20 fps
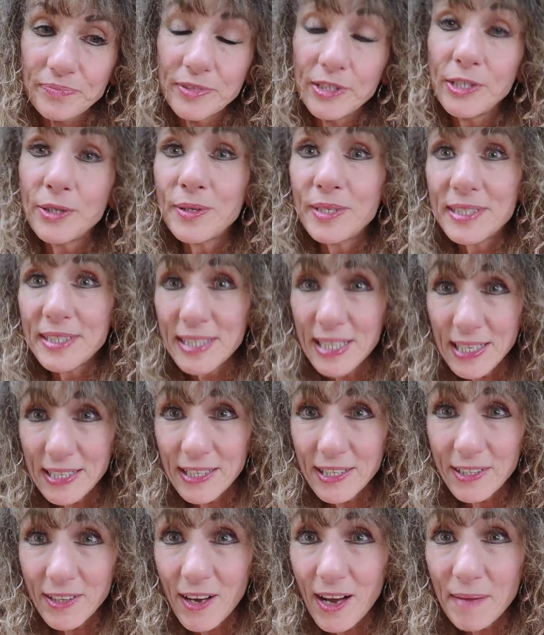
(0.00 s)
You can
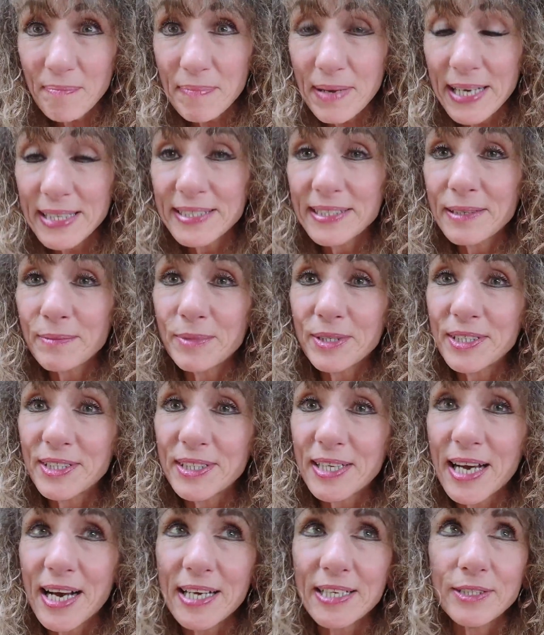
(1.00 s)
tell a lot by
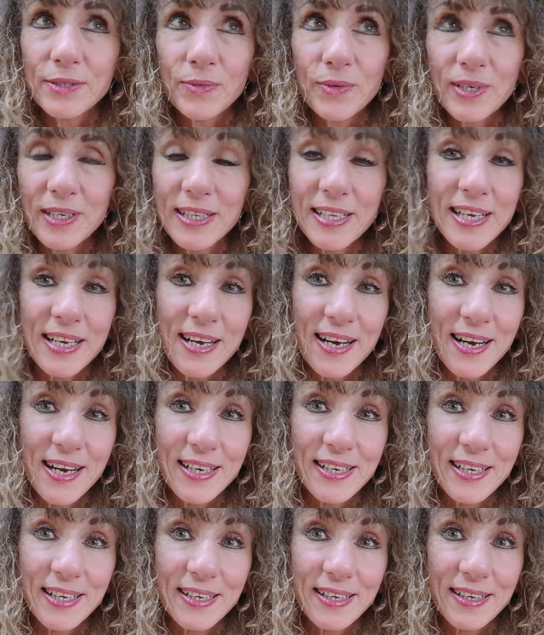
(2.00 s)
someone's eyes. What are they
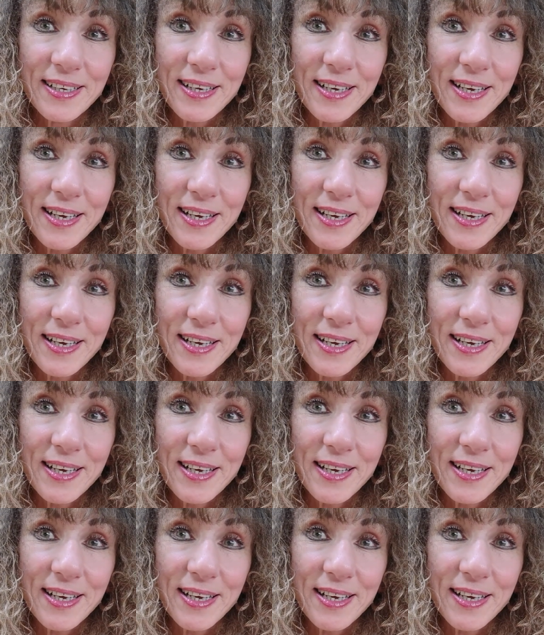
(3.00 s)
hiding?